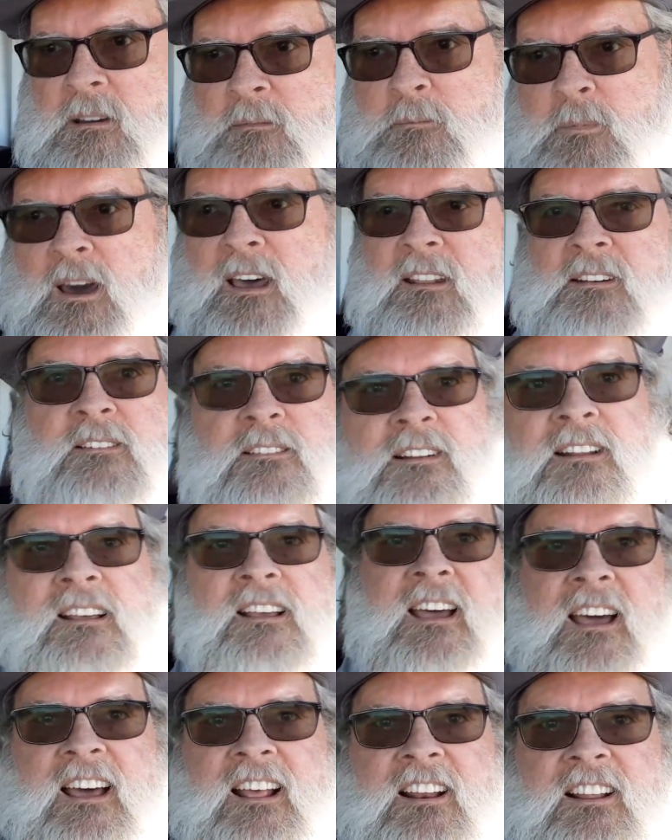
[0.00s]
But
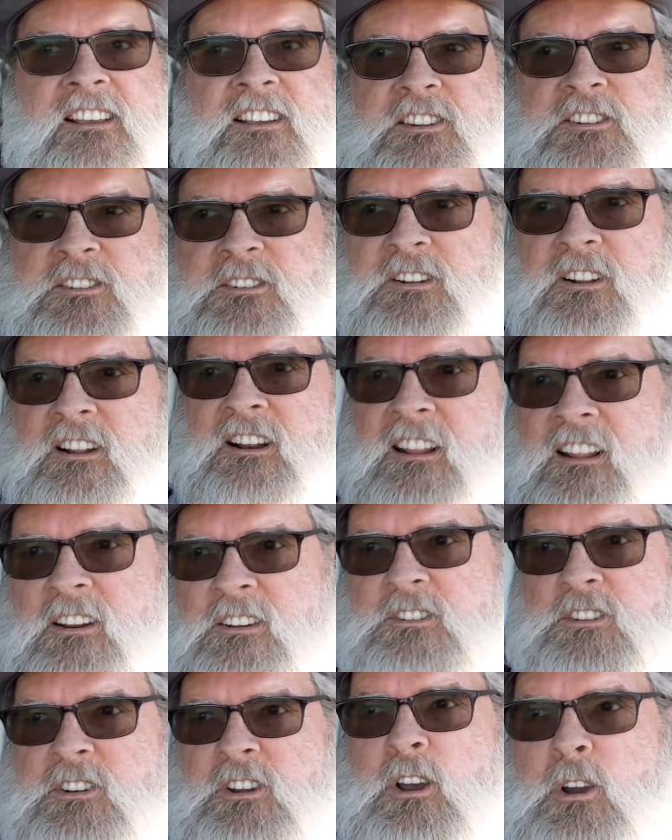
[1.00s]
at least the little
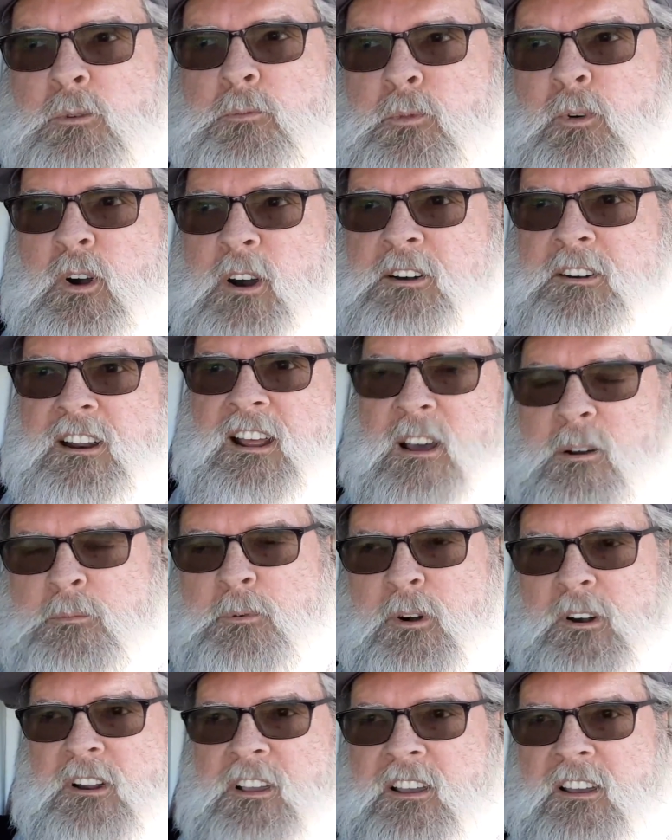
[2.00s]
scoop worked out
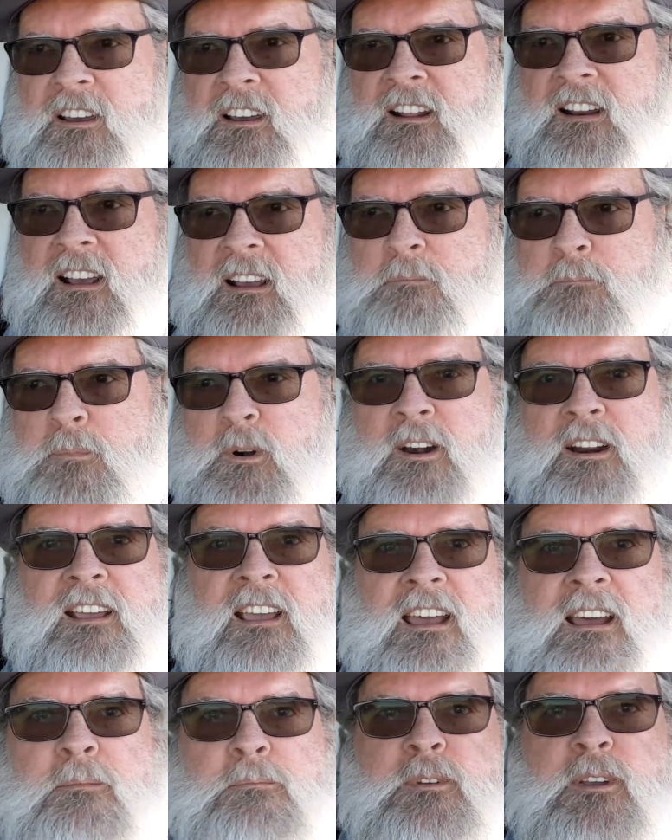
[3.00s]
pretty good. I'm pretty
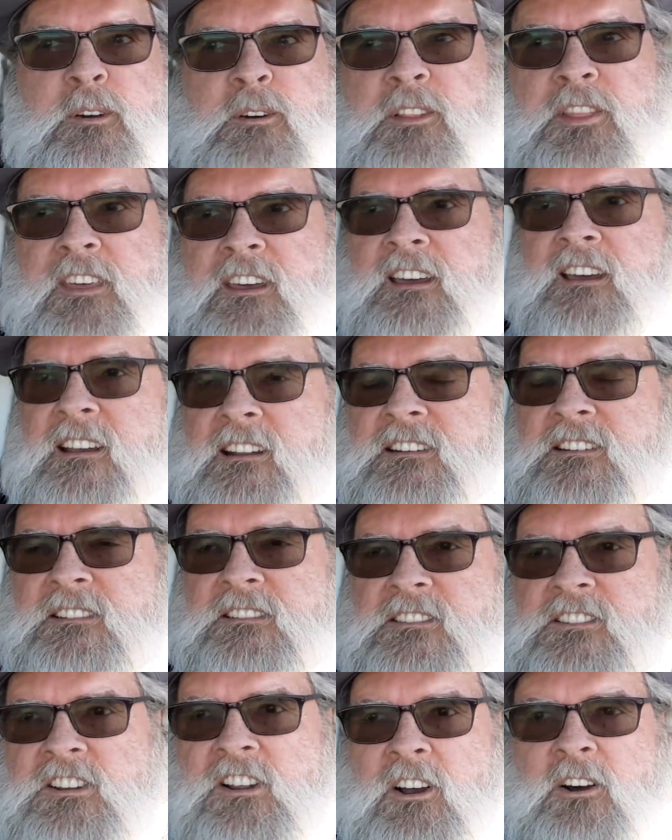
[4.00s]
happy with that.
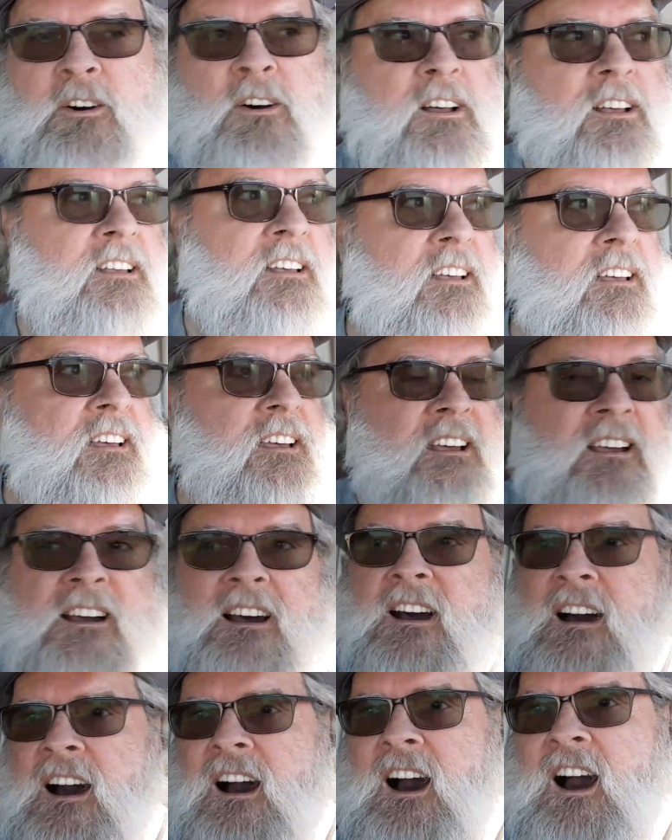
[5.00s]
So,
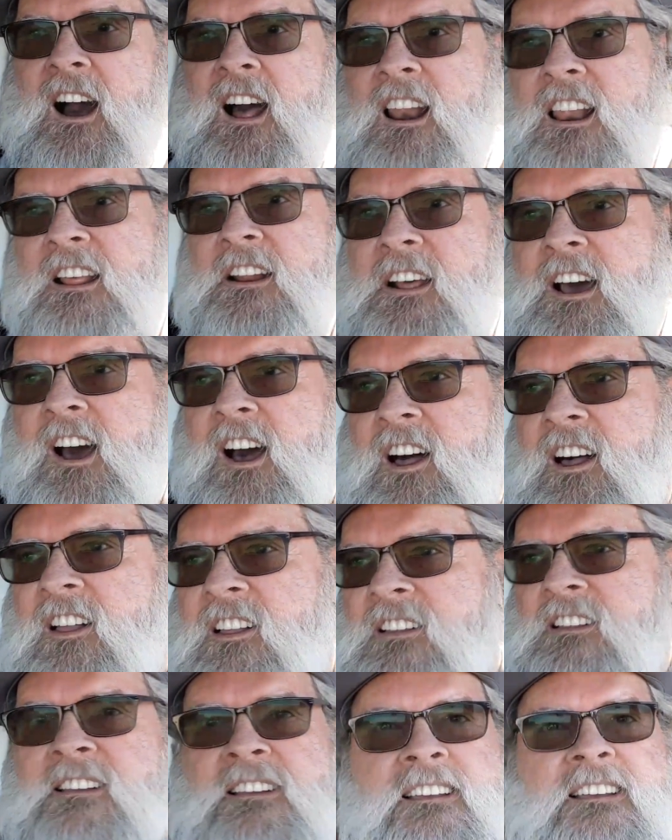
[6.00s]
all in all,
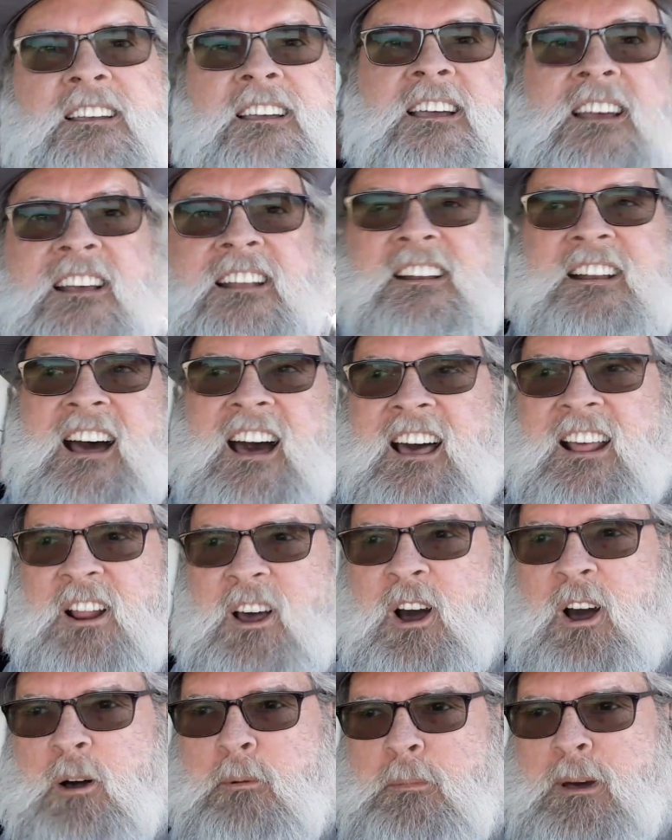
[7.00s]
not
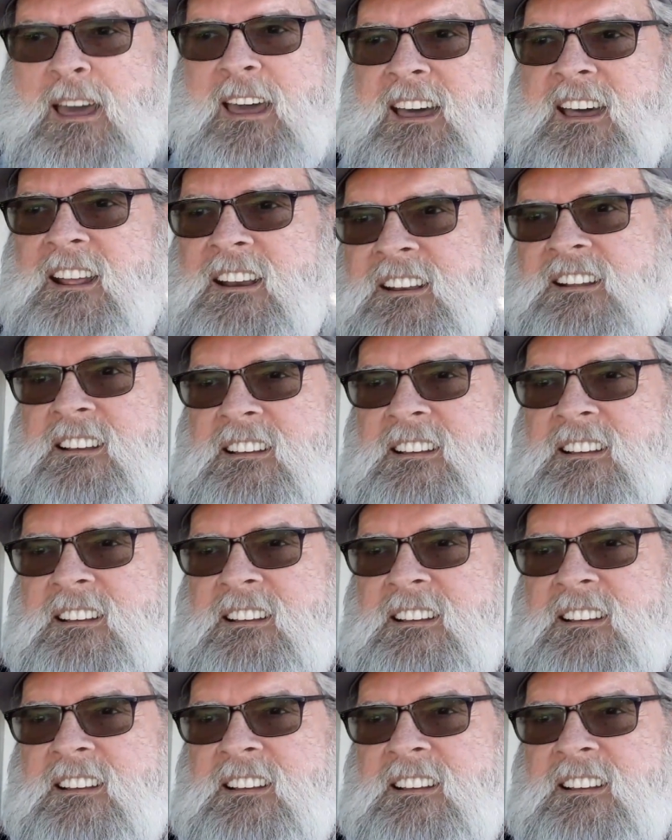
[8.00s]
all bad.